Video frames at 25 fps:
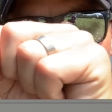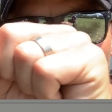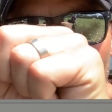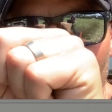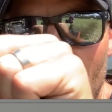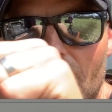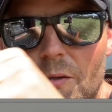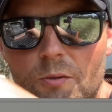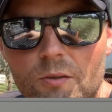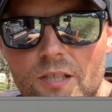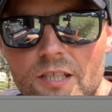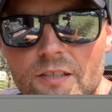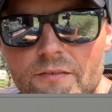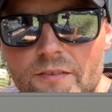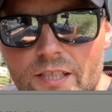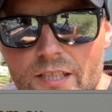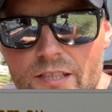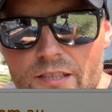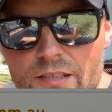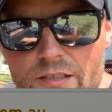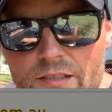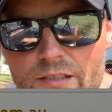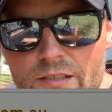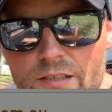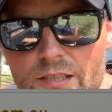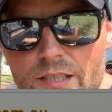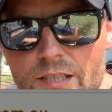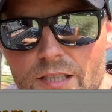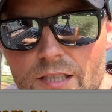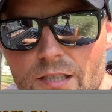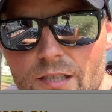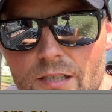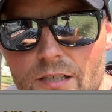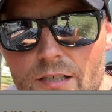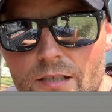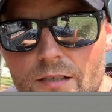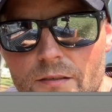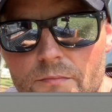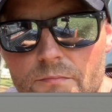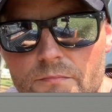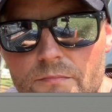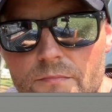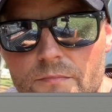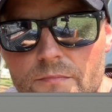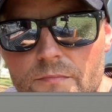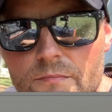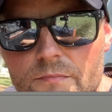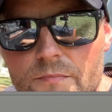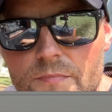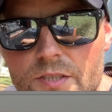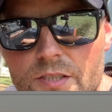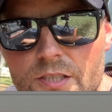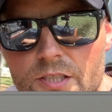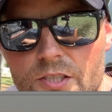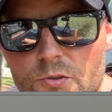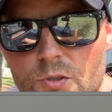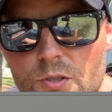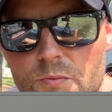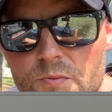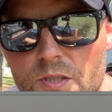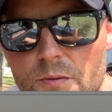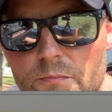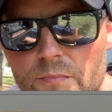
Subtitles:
I will leave it in the description